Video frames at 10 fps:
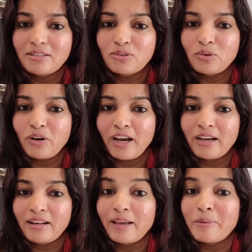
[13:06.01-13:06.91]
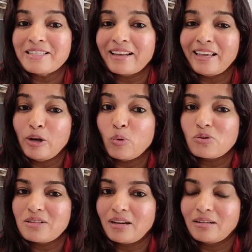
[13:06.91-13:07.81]
So basically he
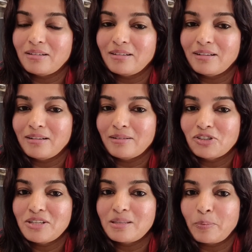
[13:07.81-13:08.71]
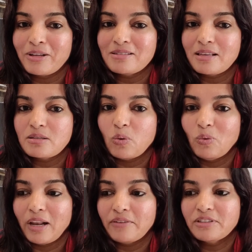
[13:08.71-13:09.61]
knows that she's the princess who
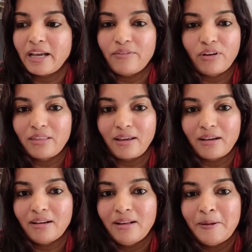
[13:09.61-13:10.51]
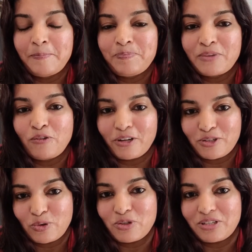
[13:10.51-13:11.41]
left everything for a
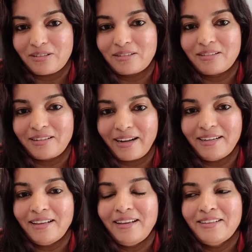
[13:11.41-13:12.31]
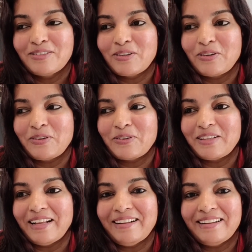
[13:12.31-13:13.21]
soldier, right? So
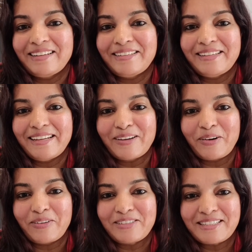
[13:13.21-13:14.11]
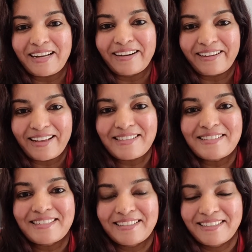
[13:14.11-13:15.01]
then he could have just
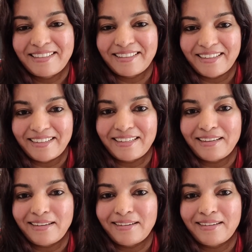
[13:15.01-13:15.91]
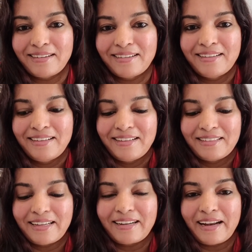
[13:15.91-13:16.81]
addressed
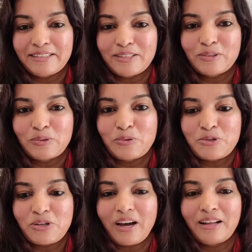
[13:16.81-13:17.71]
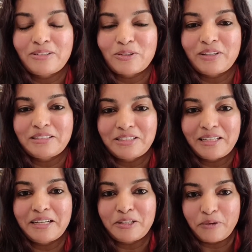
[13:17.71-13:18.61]
that letter to Noor Jahan so that
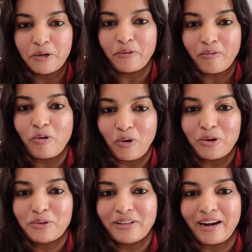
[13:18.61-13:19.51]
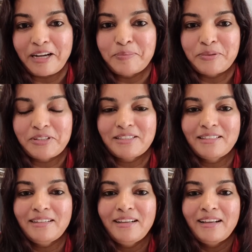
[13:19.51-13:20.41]
it would have gone to the right
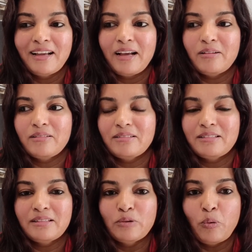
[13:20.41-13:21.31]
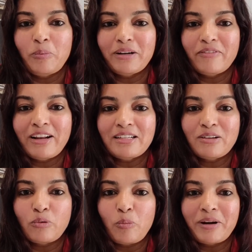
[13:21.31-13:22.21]
person.
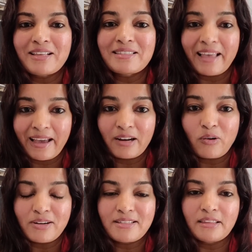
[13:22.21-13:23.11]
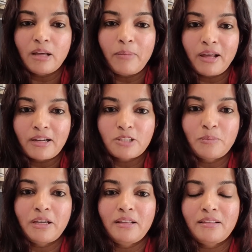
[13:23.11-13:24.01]
When nobody is there called Sita
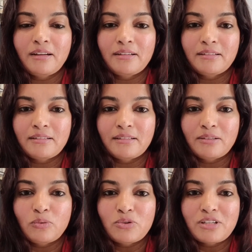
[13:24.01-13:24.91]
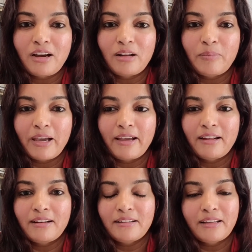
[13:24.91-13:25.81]
Mahalakshmi in that Noor Jahan
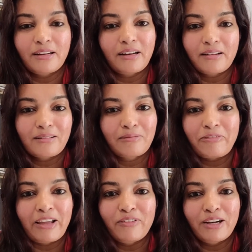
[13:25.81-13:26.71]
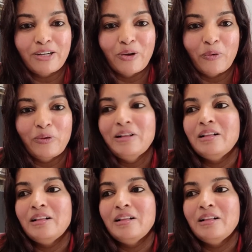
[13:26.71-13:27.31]
Mahal, then where will it go?